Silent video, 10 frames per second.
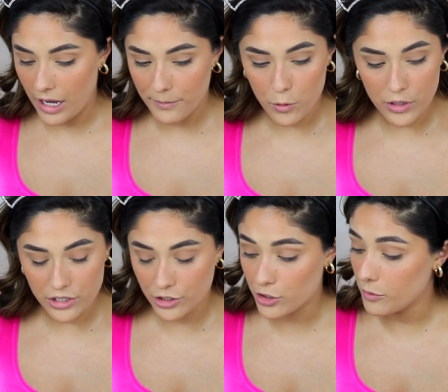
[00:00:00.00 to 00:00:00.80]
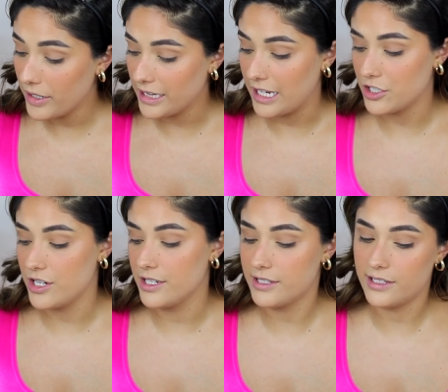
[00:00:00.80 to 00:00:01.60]
I'm going to curl my
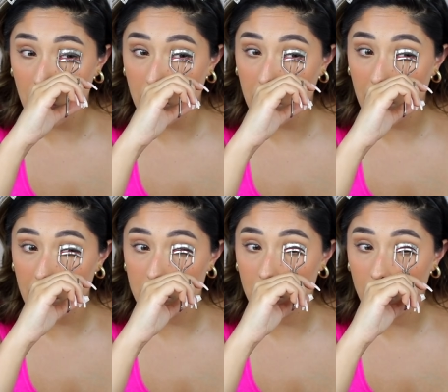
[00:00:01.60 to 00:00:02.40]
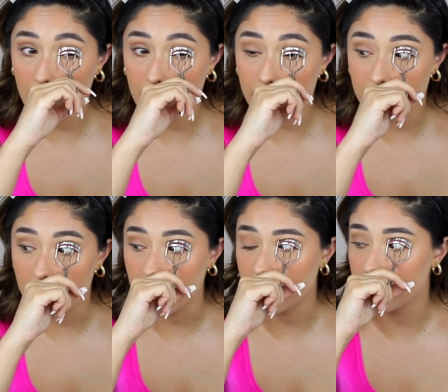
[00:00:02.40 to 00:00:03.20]
lashes and then I don't have
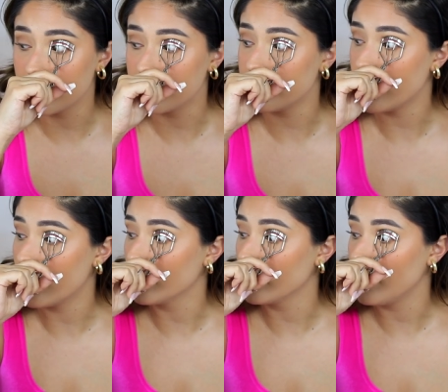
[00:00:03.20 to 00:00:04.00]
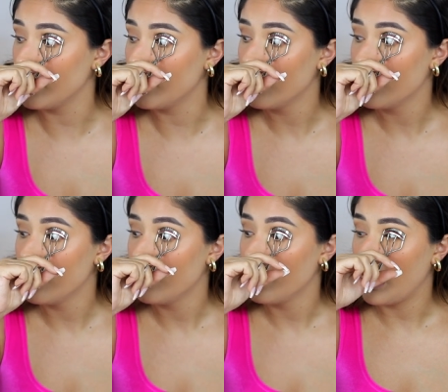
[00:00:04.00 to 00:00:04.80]
like necessarily
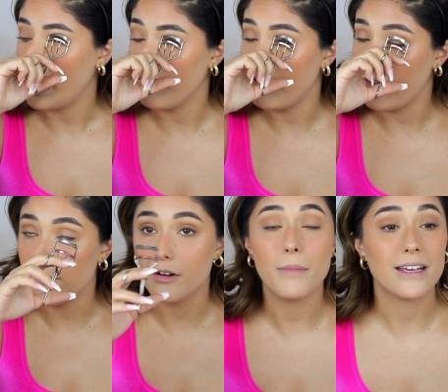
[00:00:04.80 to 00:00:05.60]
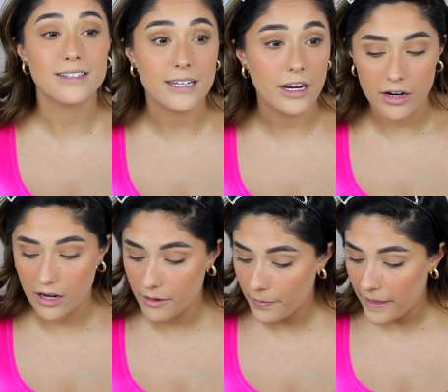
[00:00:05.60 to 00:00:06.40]
a favorite
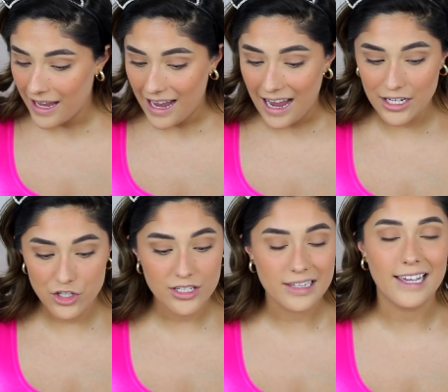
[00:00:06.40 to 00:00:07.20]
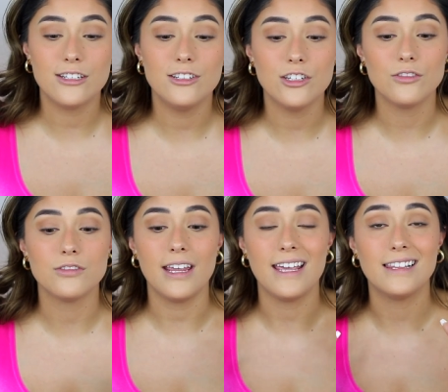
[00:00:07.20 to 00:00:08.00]
mascara. I just like to
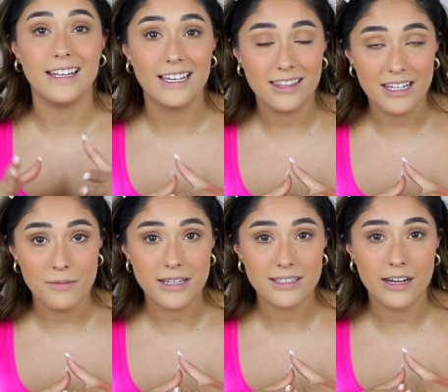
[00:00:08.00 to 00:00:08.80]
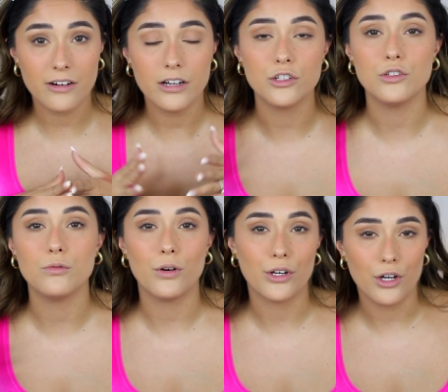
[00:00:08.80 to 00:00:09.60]
use a lengthening mascara and
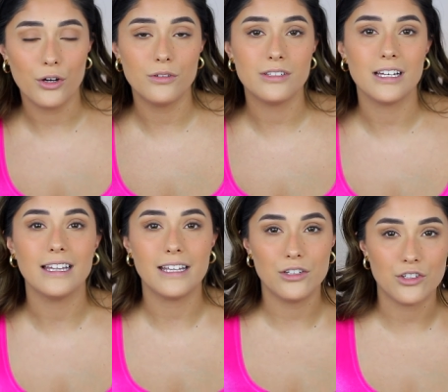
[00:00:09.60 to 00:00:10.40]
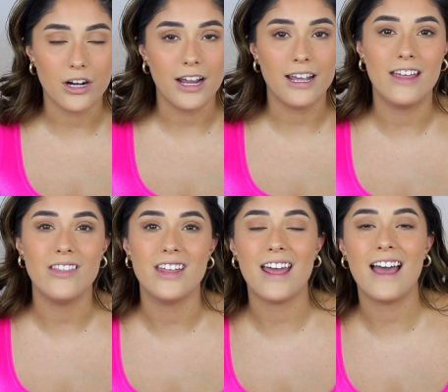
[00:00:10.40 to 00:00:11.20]
do one coat, let it dry,
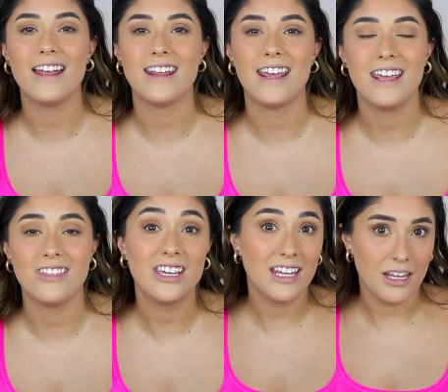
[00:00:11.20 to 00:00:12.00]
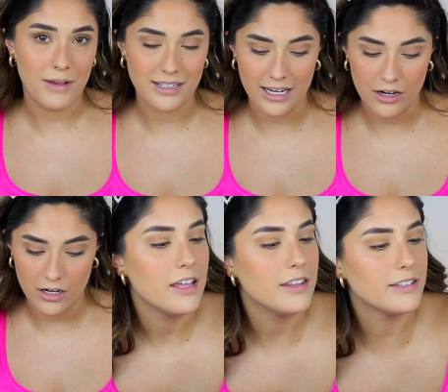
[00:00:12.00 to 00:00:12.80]
and then add a thickening
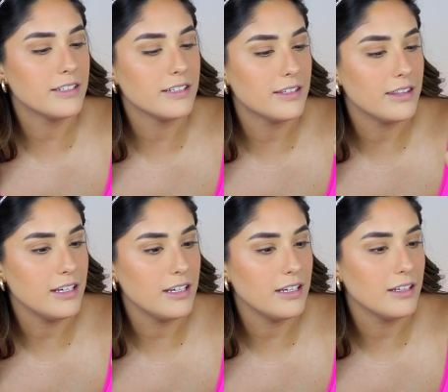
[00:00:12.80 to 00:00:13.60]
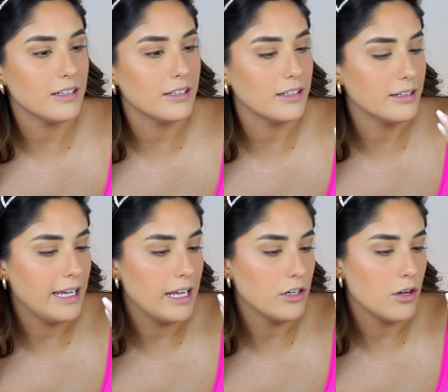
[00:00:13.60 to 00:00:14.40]
mascara. This is the
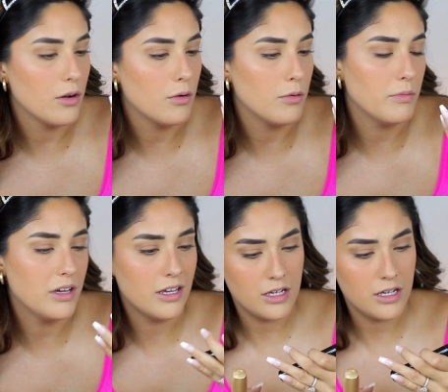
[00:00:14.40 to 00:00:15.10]
Lancome,